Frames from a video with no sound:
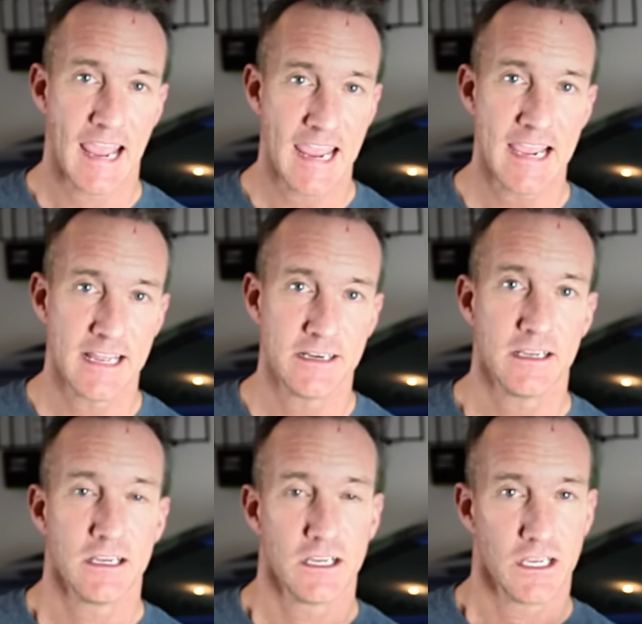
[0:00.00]
and
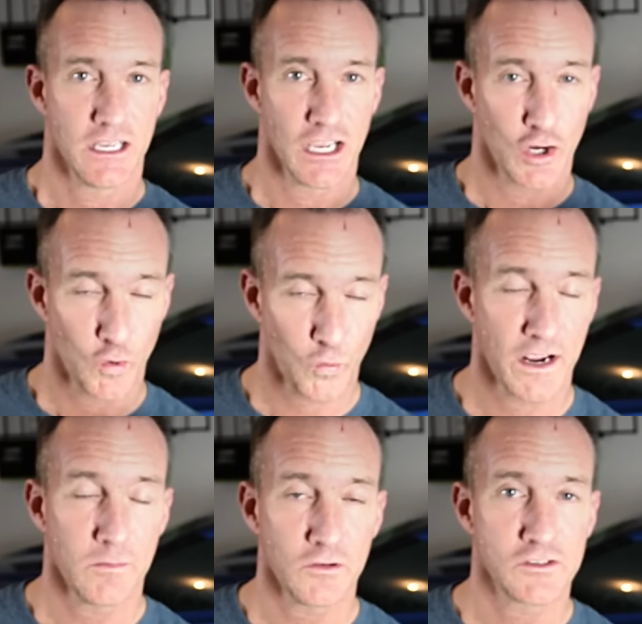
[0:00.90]

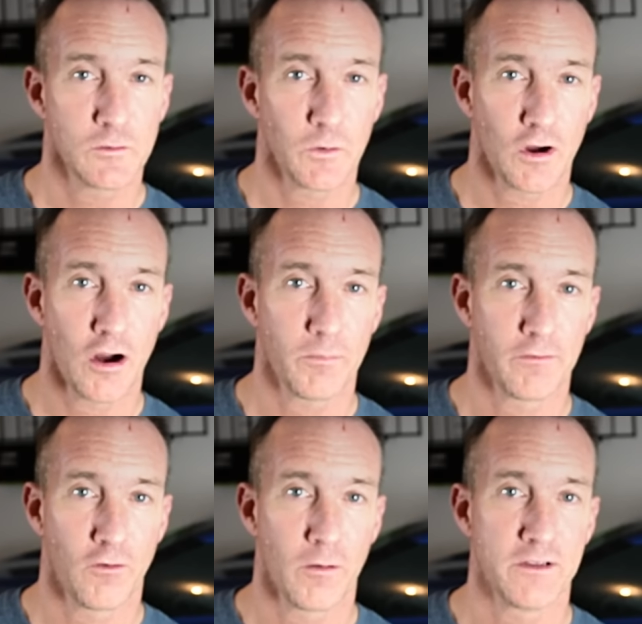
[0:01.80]
incredible supercar
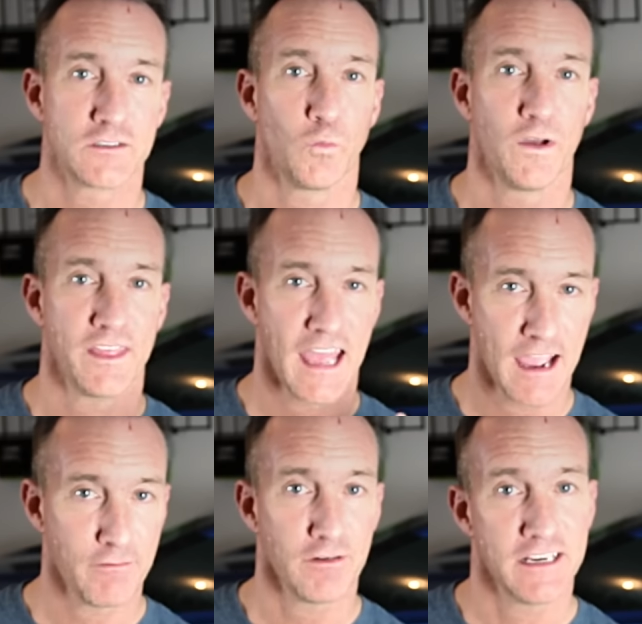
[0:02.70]
performance with
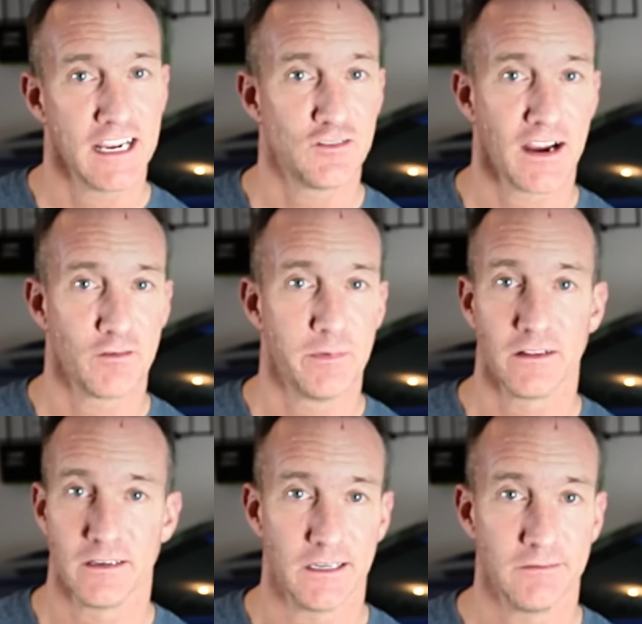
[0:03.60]
everyday
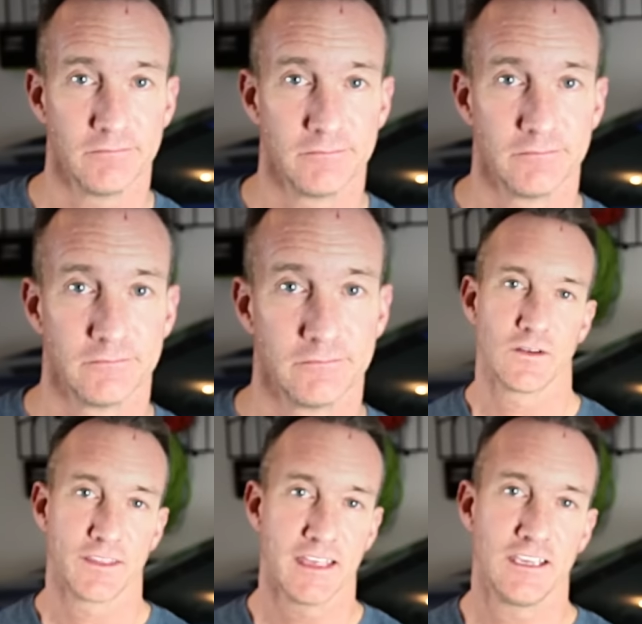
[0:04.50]
drivability.
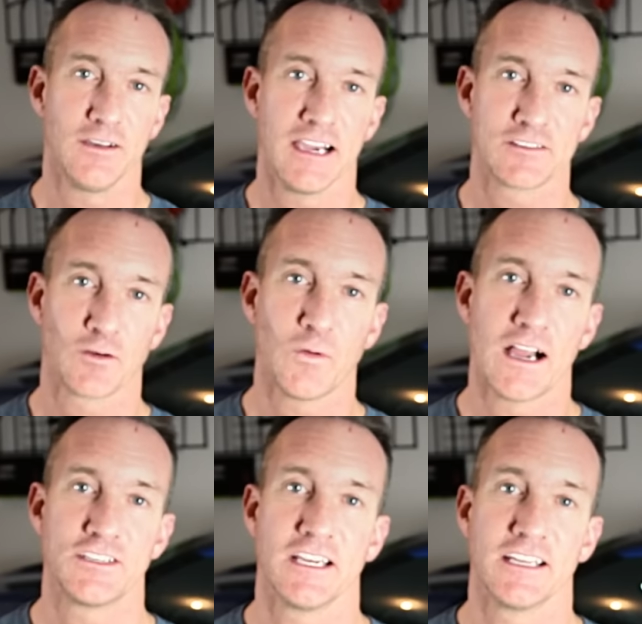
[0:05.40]
So I thank you guys for
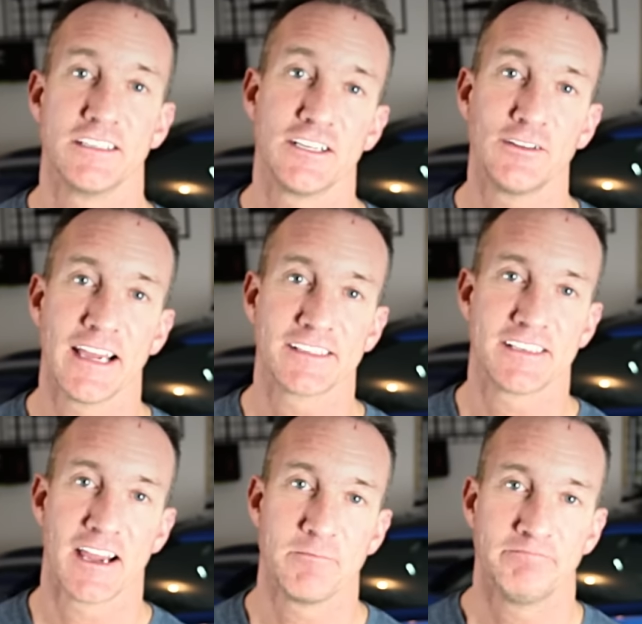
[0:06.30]
watching, and until next
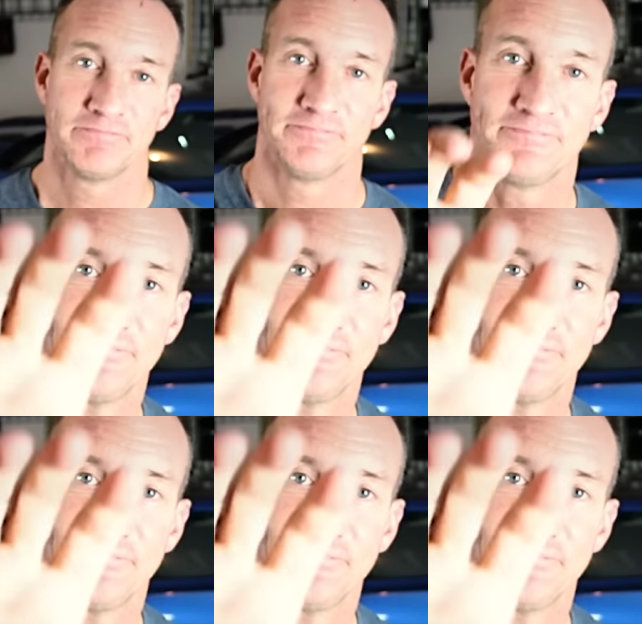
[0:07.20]
time,